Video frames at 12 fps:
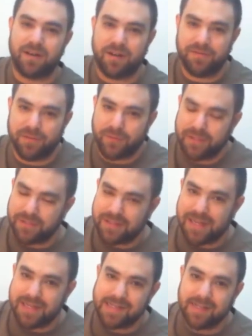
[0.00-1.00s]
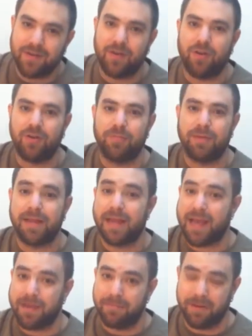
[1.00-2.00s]
of The Winner Takes It All by
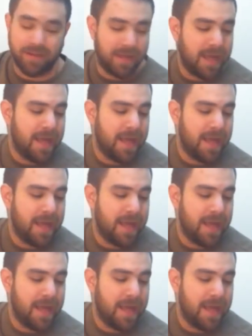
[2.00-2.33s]
ABBA.